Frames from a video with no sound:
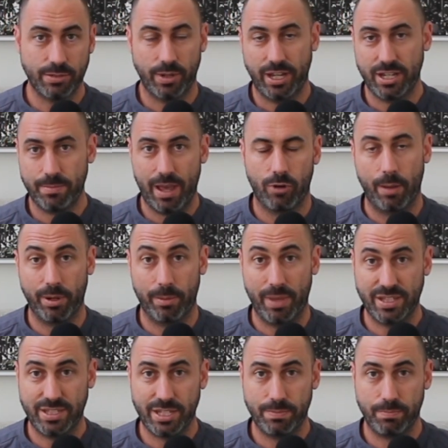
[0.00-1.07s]
we need to be able to
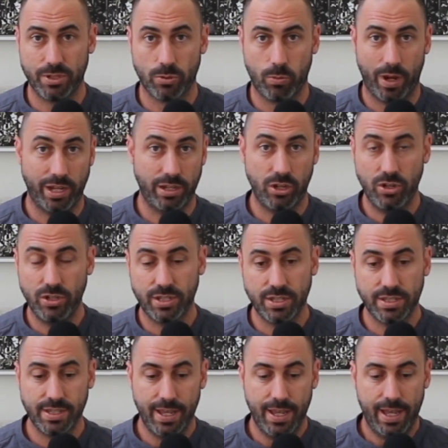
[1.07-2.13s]
message between
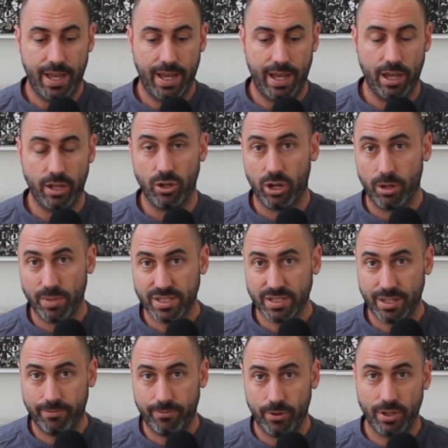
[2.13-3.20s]
users
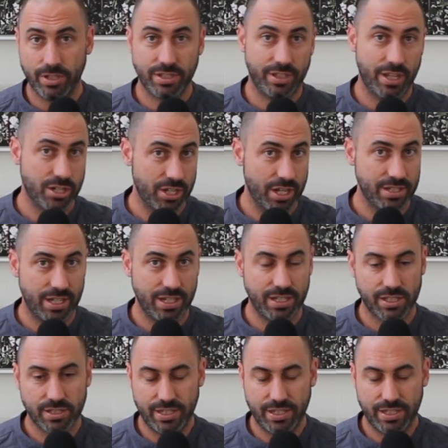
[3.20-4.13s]
anonymously first and then share details.